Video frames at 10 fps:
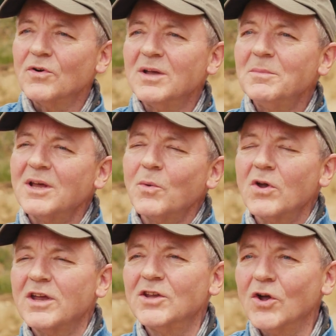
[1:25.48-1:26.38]
Graham and I
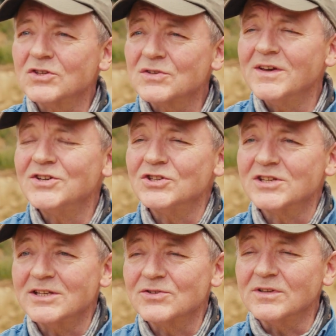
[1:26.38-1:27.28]
work in the Conservation
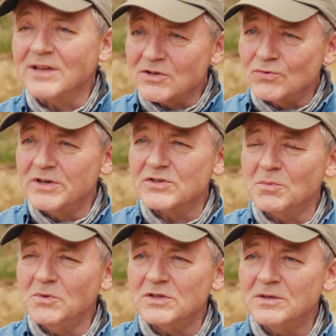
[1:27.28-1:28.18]
Centre at the Natural History
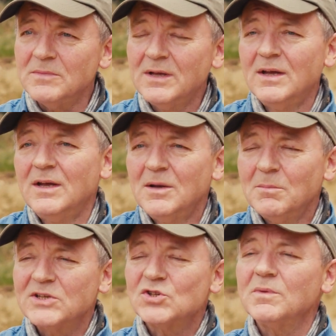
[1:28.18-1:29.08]
Museum.
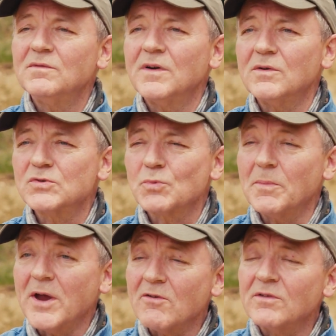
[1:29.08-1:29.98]
My job involves
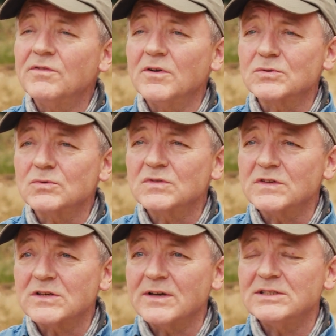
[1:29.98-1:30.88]
preparing fossils for
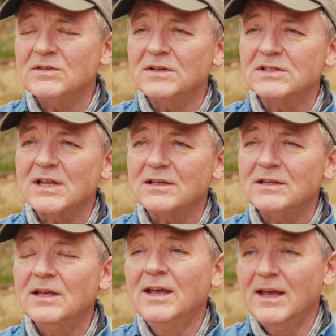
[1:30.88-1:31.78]
scientific
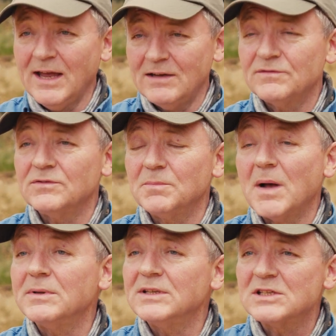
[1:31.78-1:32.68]
study and for
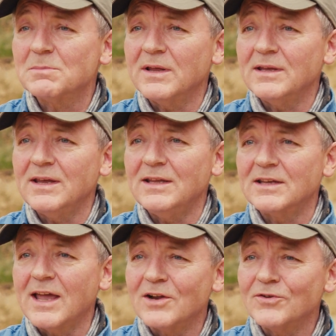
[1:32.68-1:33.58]
public display in the
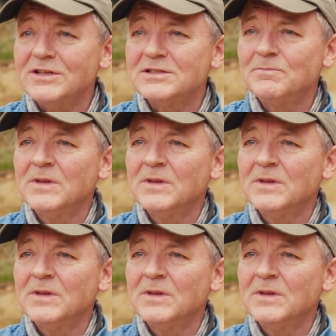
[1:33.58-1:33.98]
galleries.